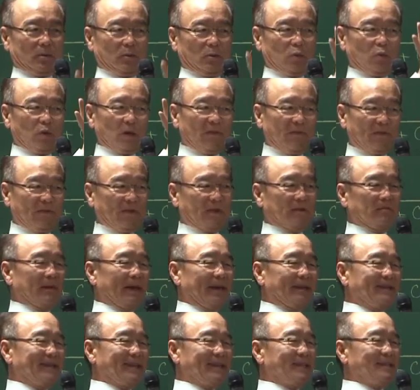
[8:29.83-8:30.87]
Your firm,
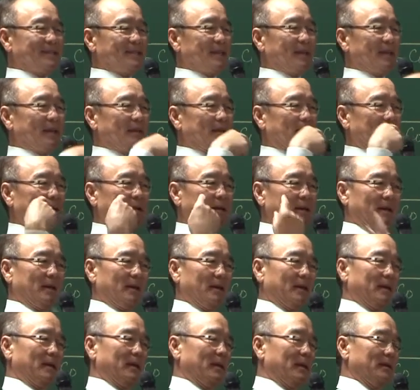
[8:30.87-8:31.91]

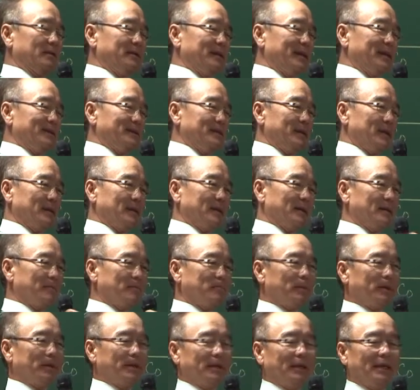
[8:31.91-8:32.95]
SHN
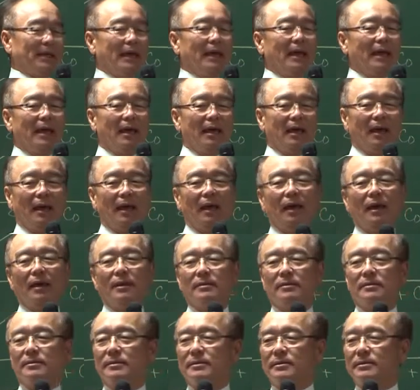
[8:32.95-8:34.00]
company,
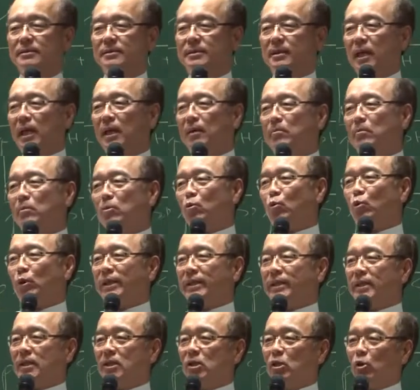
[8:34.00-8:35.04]
has same
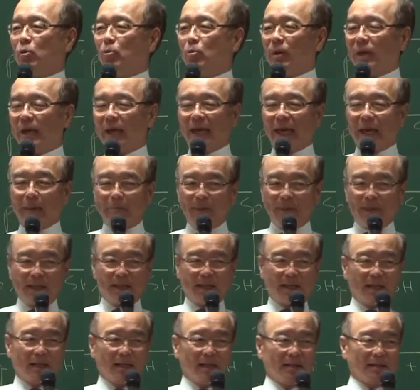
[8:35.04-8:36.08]
quantity of
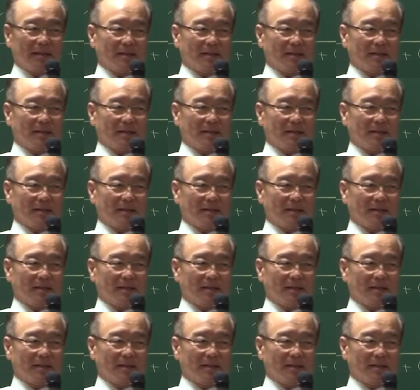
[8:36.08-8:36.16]
capital.